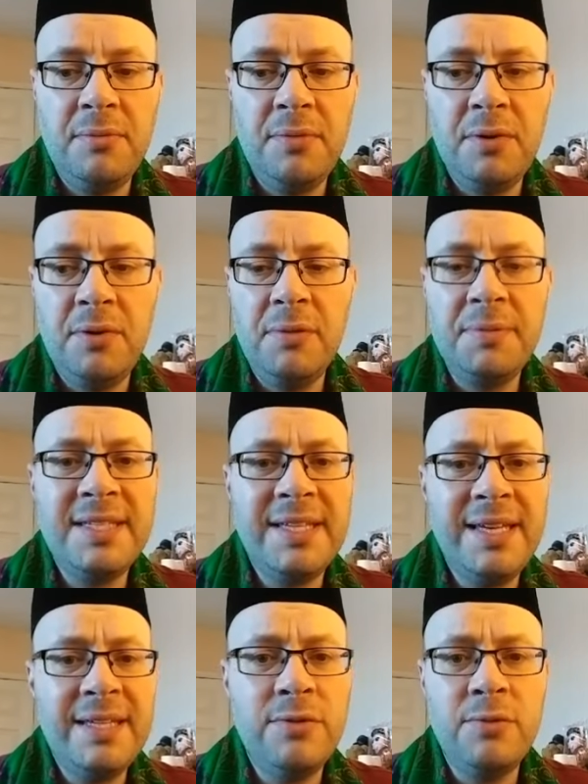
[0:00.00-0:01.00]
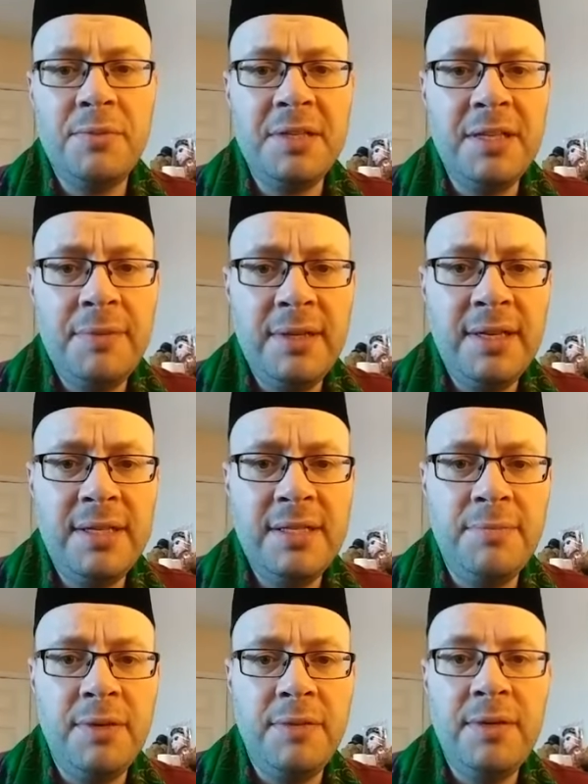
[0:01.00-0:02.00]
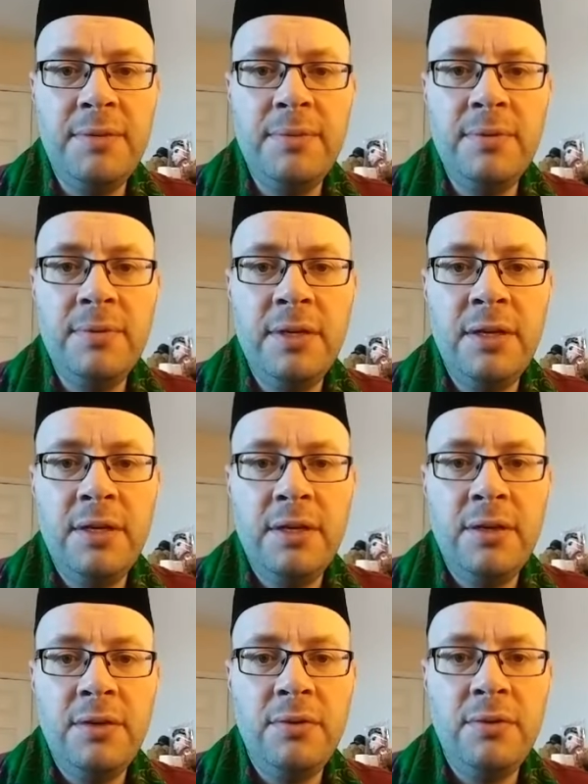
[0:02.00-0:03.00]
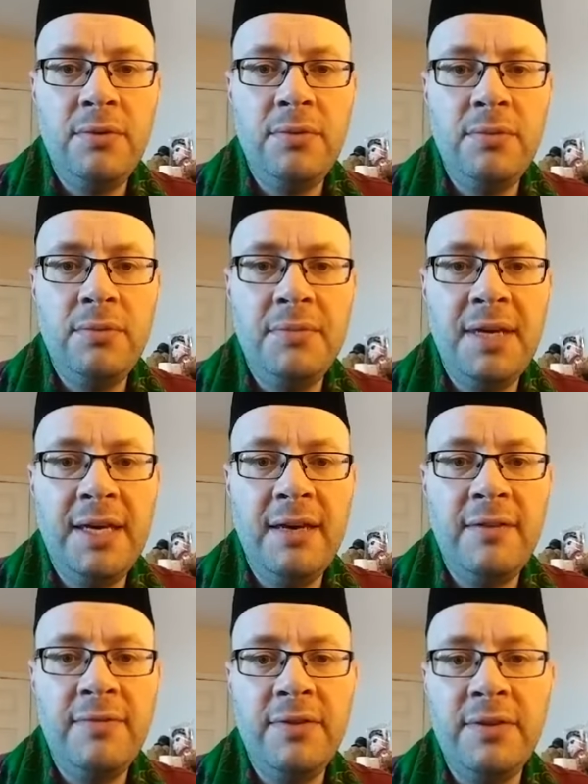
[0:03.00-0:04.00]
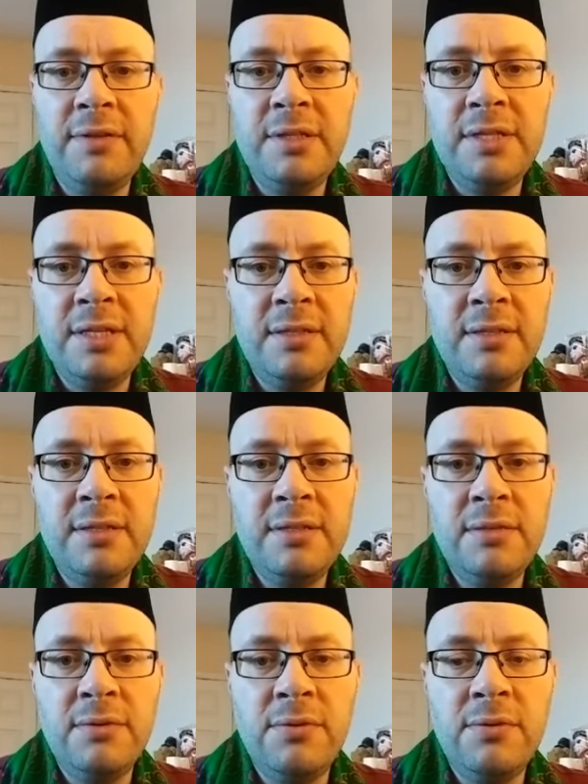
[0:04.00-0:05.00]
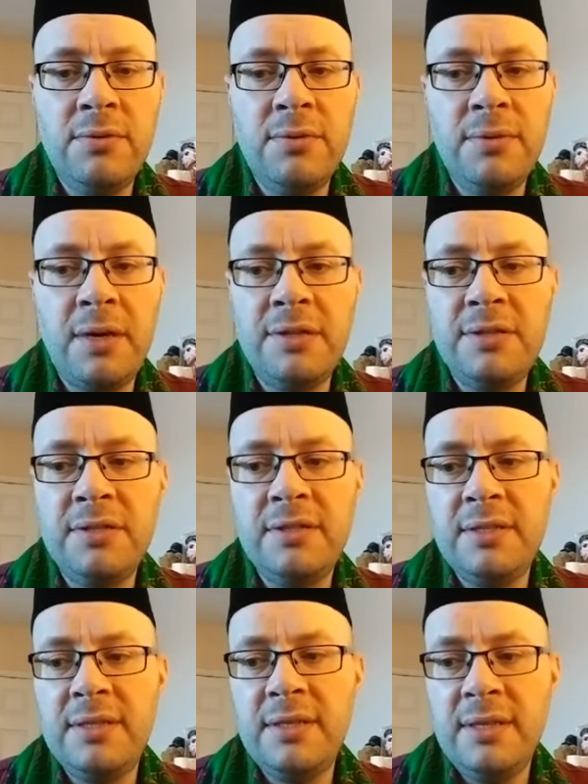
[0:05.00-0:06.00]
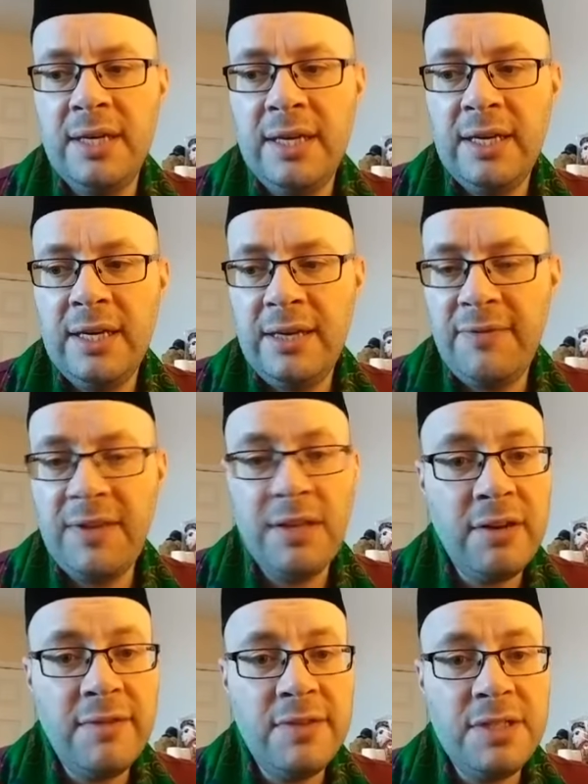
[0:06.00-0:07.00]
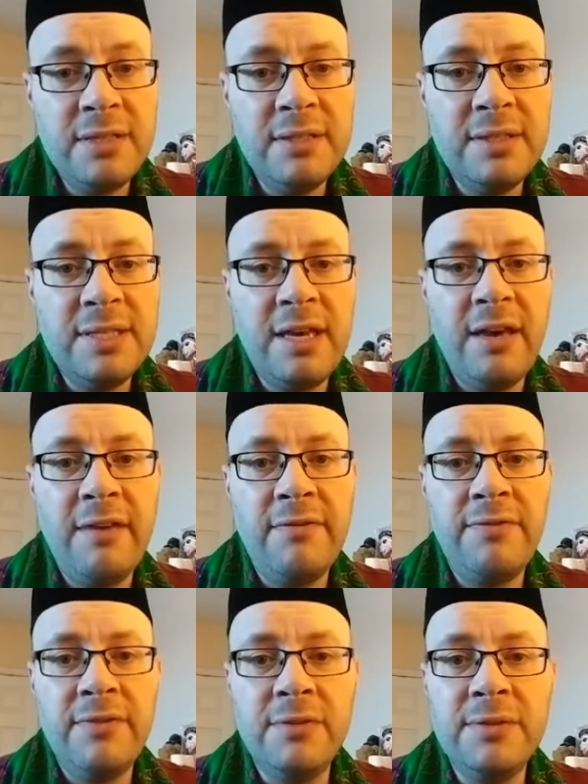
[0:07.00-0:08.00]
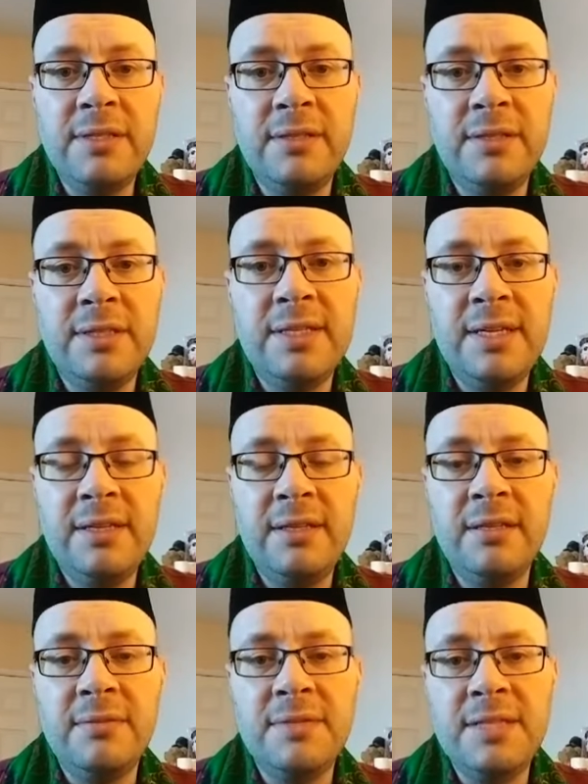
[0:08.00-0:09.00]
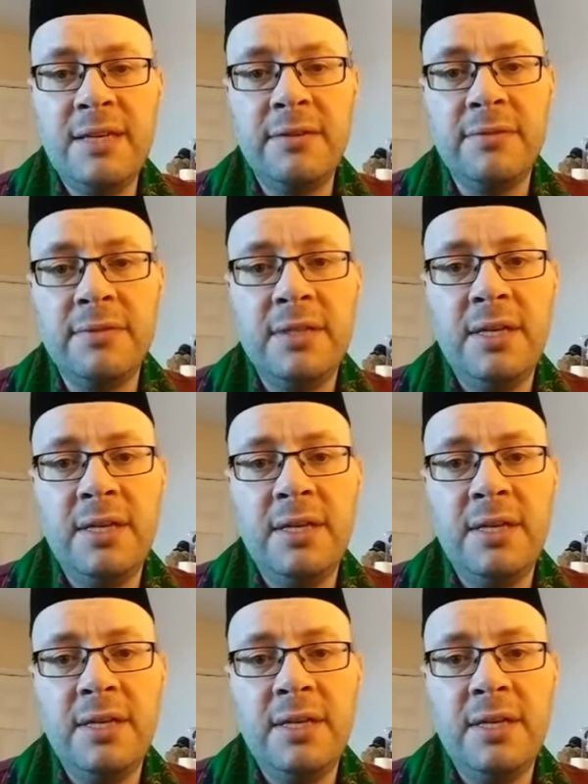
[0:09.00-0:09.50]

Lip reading: upset or manipulated by people who may have other agendas, or are just, if they don't have agendas, they have a faulty understanding themselves,